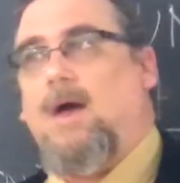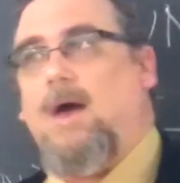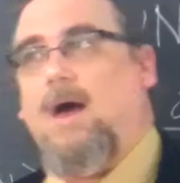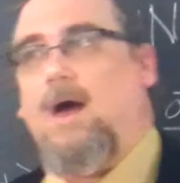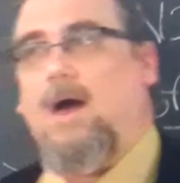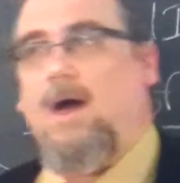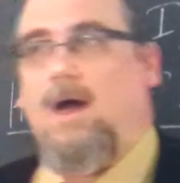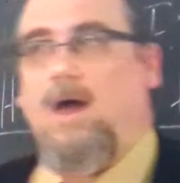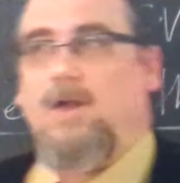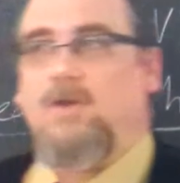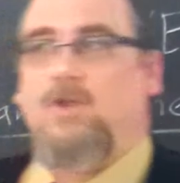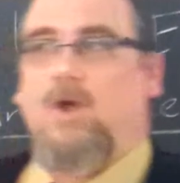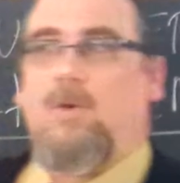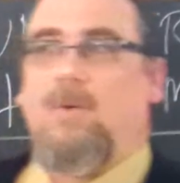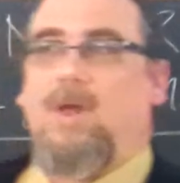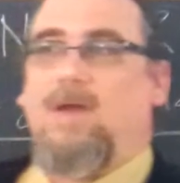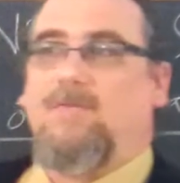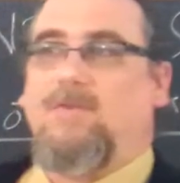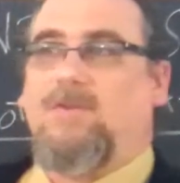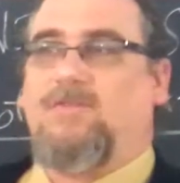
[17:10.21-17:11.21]
uh,
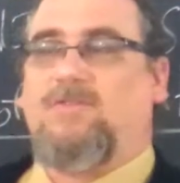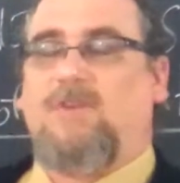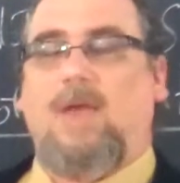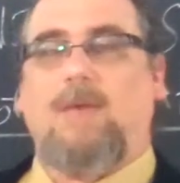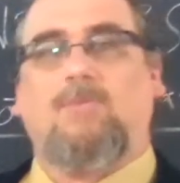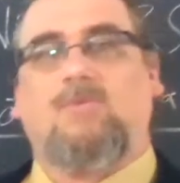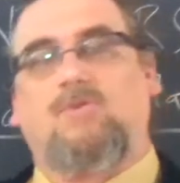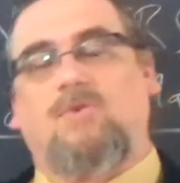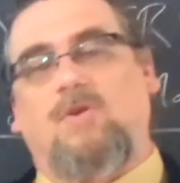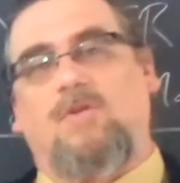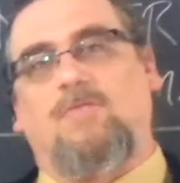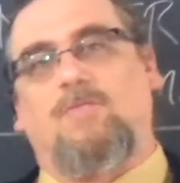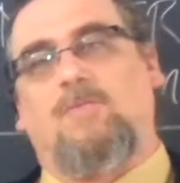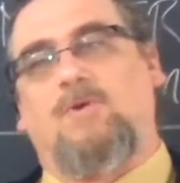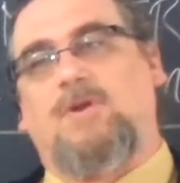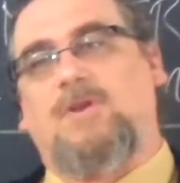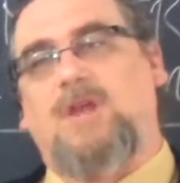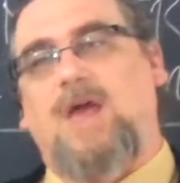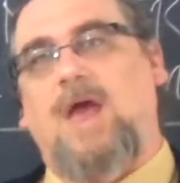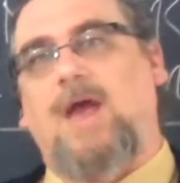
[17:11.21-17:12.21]
don't have the same sort of
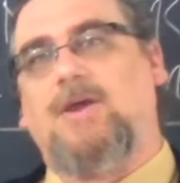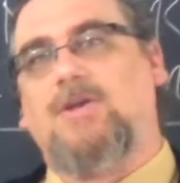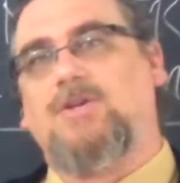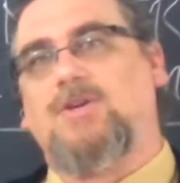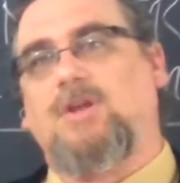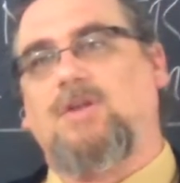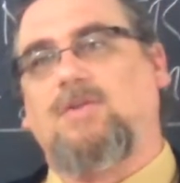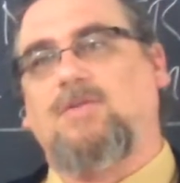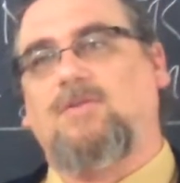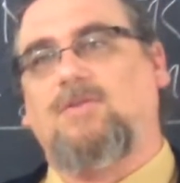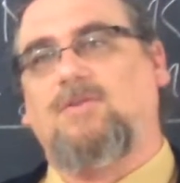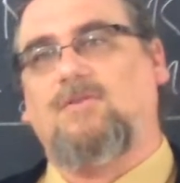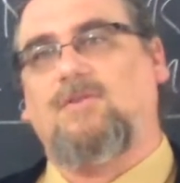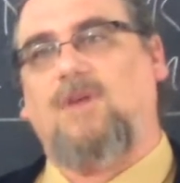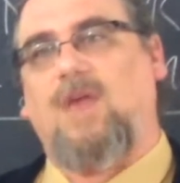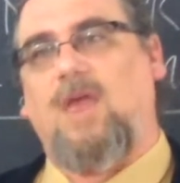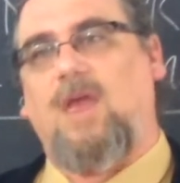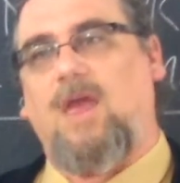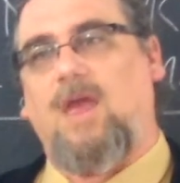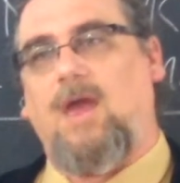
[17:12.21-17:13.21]
protections,
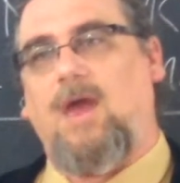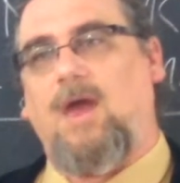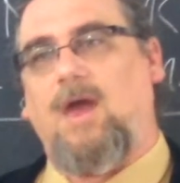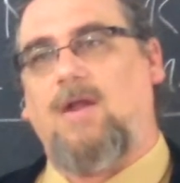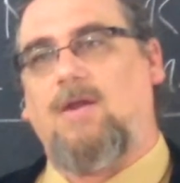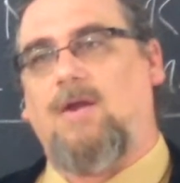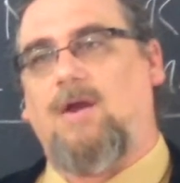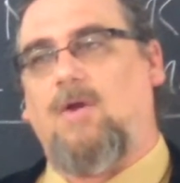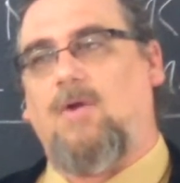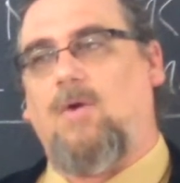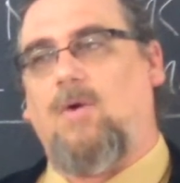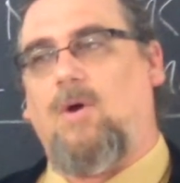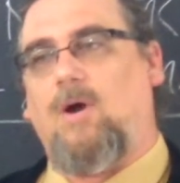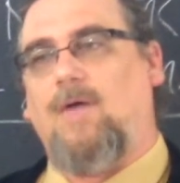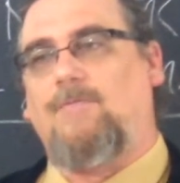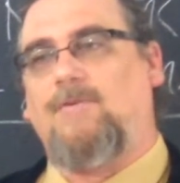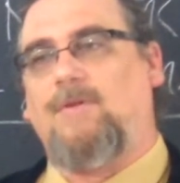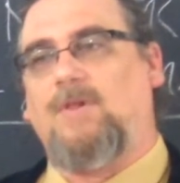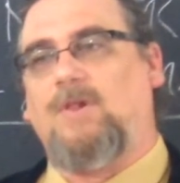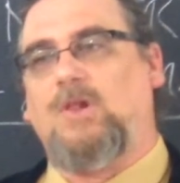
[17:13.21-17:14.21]
and are
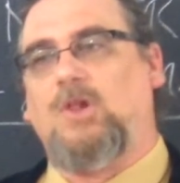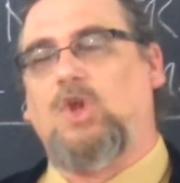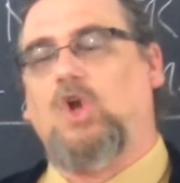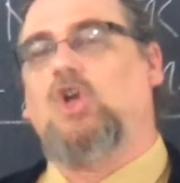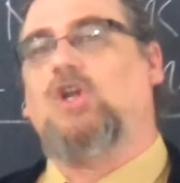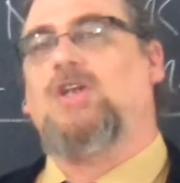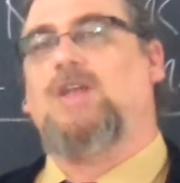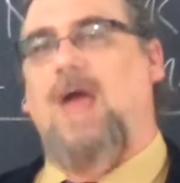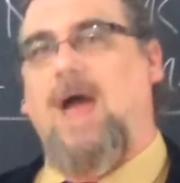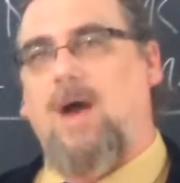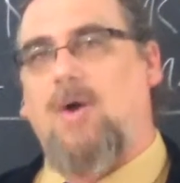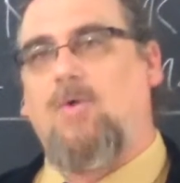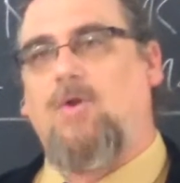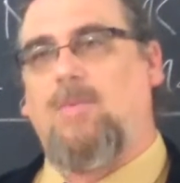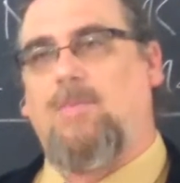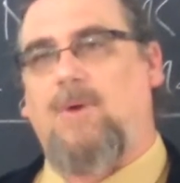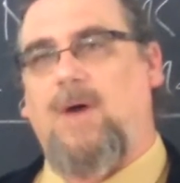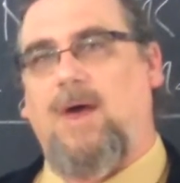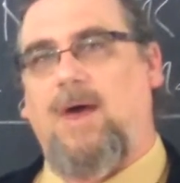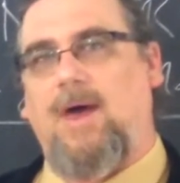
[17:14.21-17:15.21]
often looked down
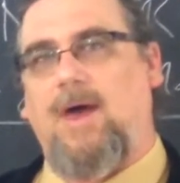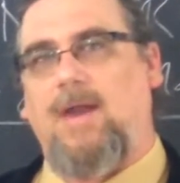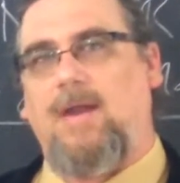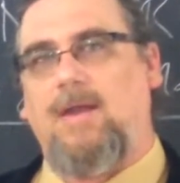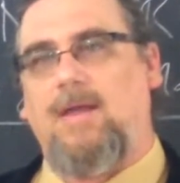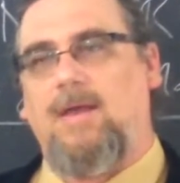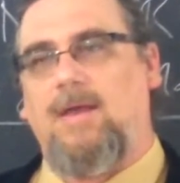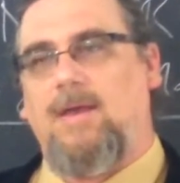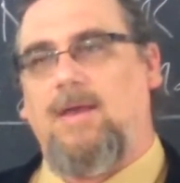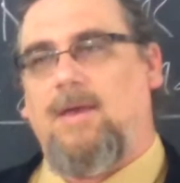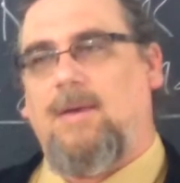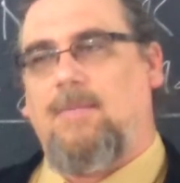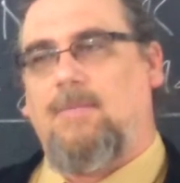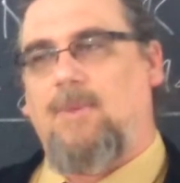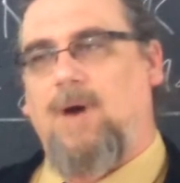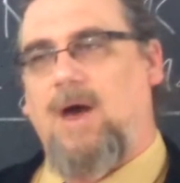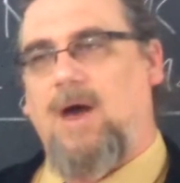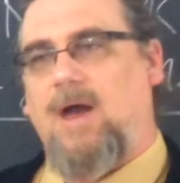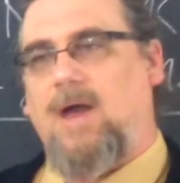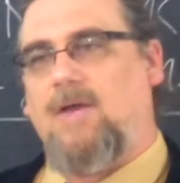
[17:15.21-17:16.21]
upon
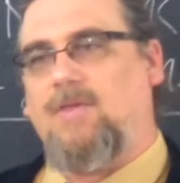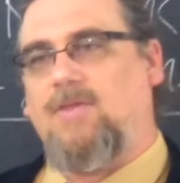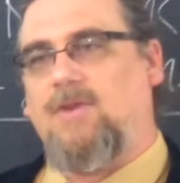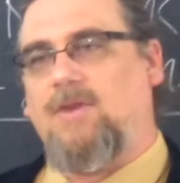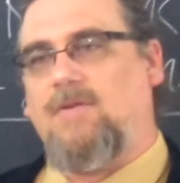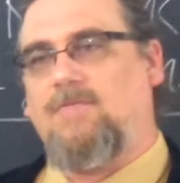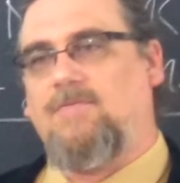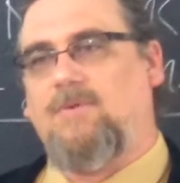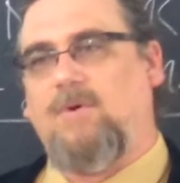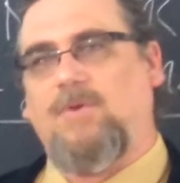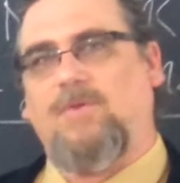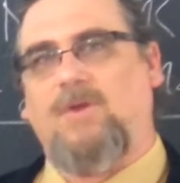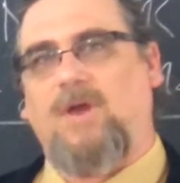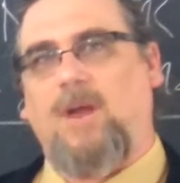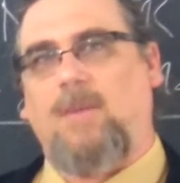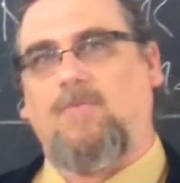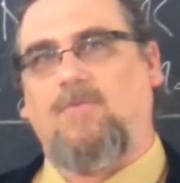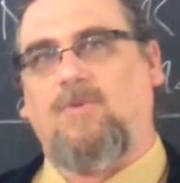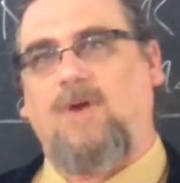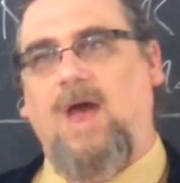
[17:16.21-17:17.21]
by the
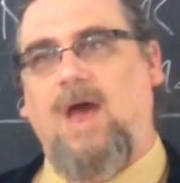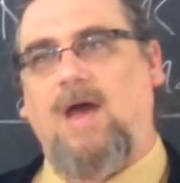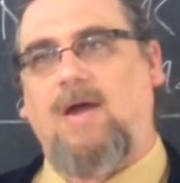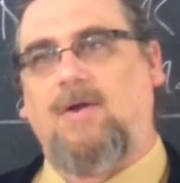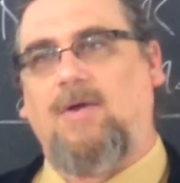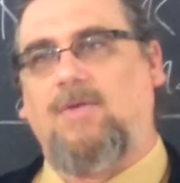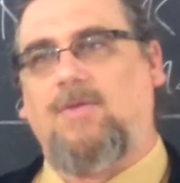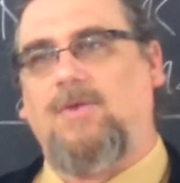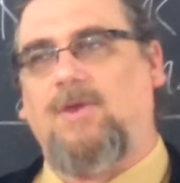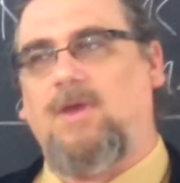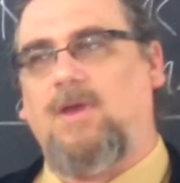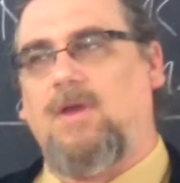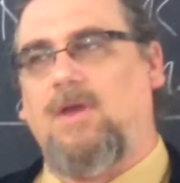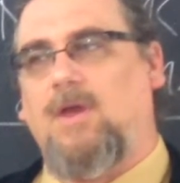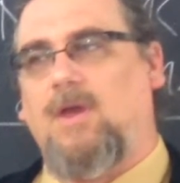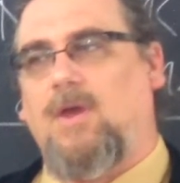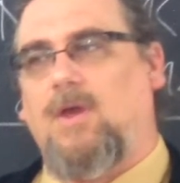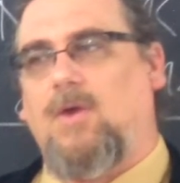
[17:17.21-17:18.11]
full-time faculty,